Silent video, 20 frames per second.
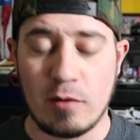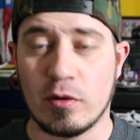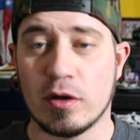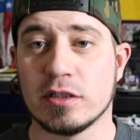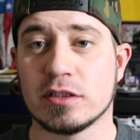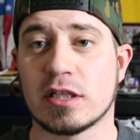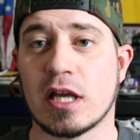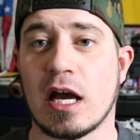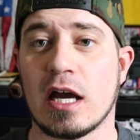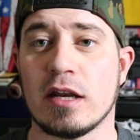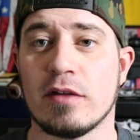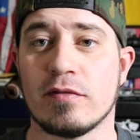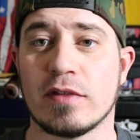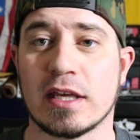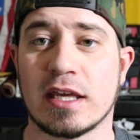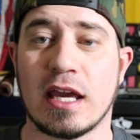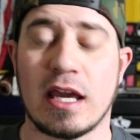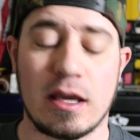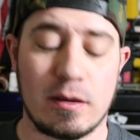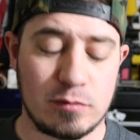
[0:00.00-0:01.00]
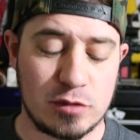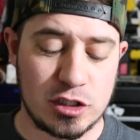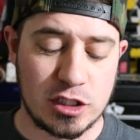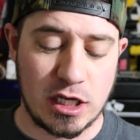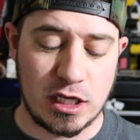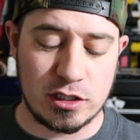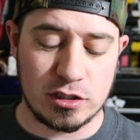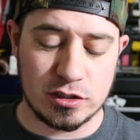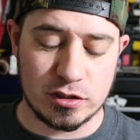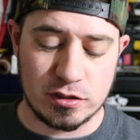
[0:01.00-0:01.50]
was kind of the game
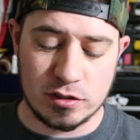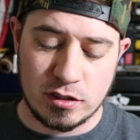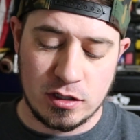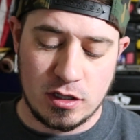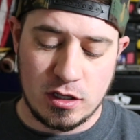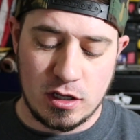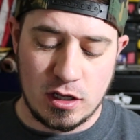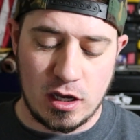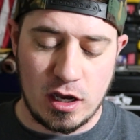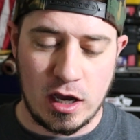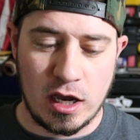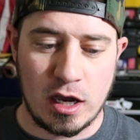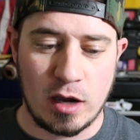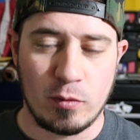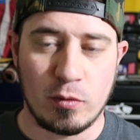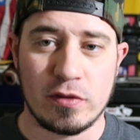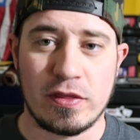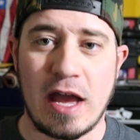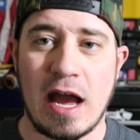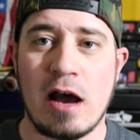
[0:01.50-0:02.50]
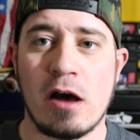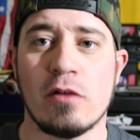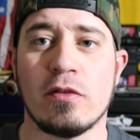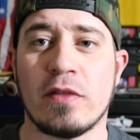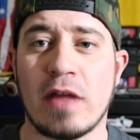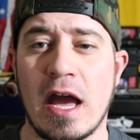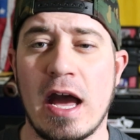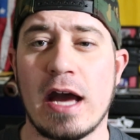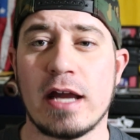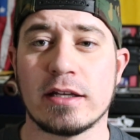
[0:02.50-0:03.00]
changer. Without
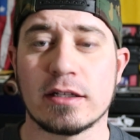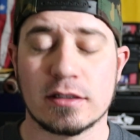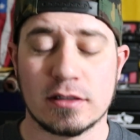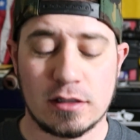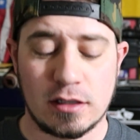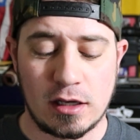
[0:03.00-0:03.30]
that,